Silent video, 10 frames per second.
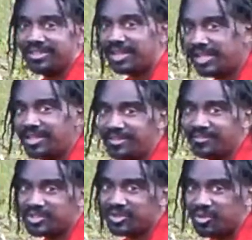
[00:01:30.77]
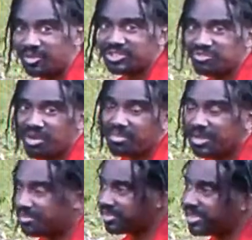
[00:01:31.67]
leaves on a
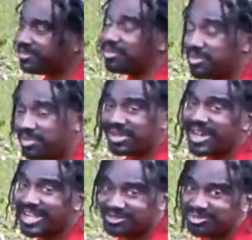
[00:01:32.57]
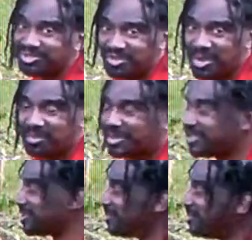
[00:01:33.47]
strawberry plant. We wanted actual
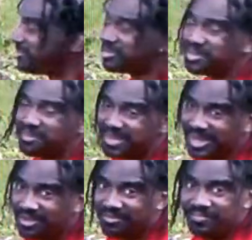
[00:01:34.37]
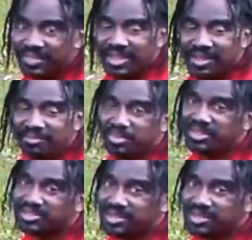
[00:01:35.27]
strawberries. So we pulled the mint out and put it